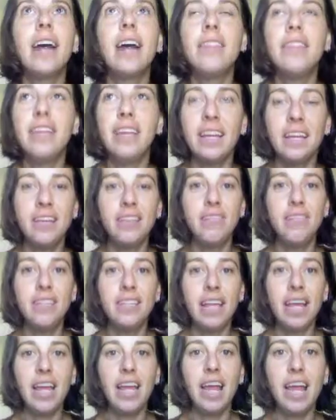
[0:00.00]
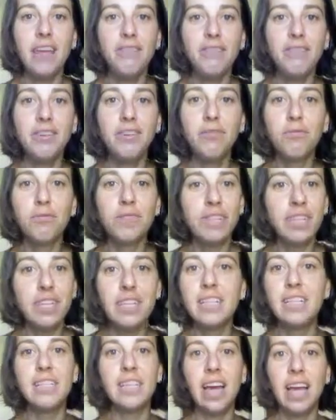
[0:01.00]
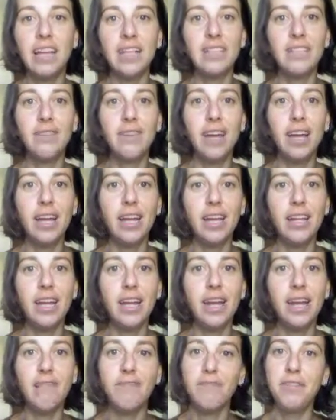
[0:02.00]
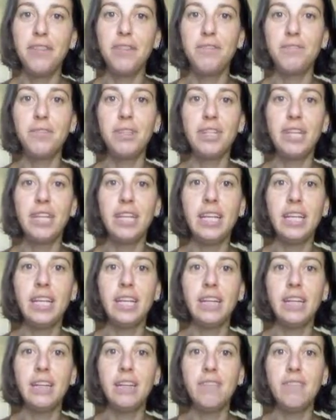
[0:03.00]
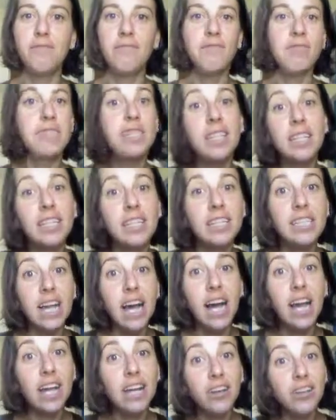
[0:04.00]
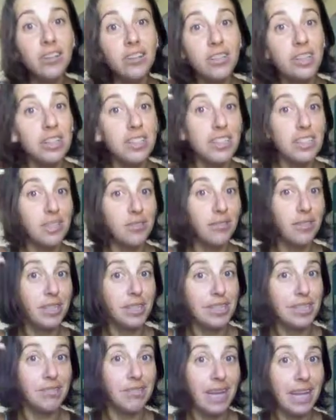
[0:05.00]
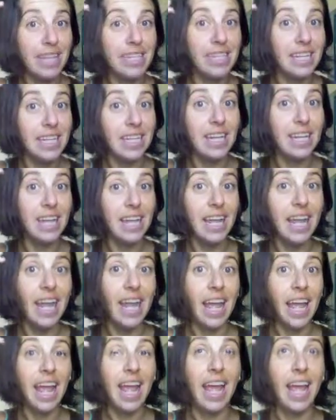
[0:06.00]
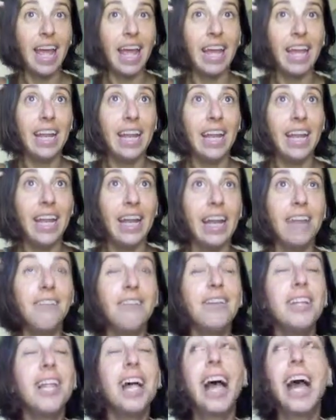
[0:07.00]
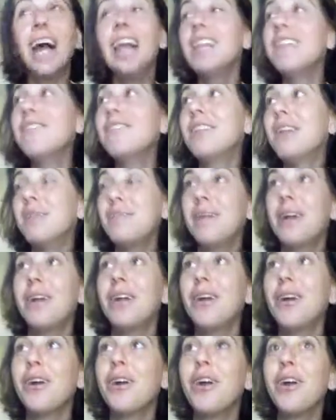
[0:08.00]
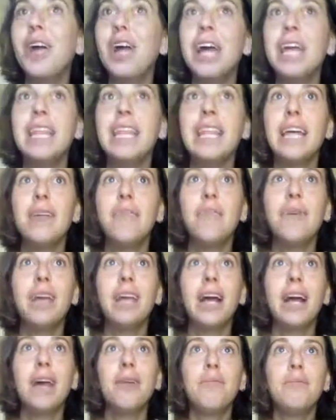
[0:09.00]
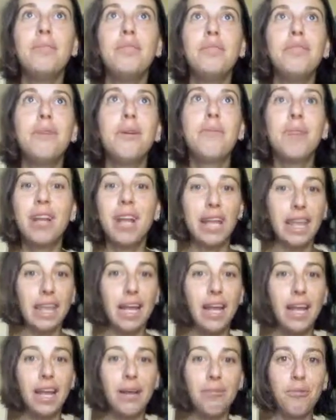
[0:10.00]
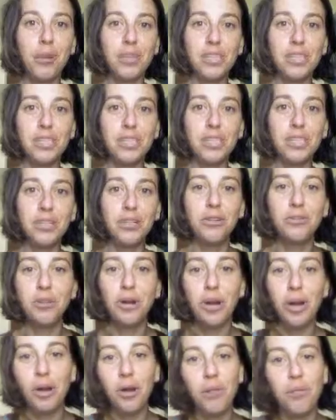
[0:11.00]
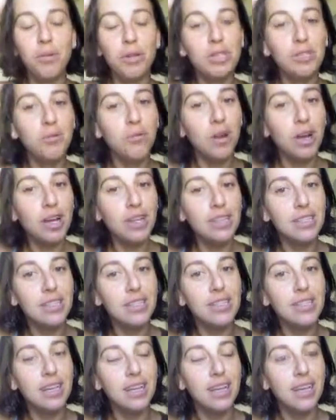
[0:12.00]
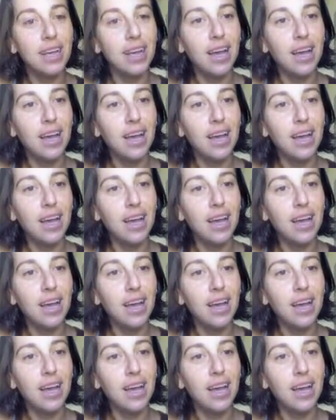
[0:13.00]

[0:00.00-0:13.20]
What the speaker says: At the end of the day, I feel really satisfied. I feel really physically tired because it's really demanding, and I feel a hell of a lot better than when I was doing what I thought I wanted to do, which was,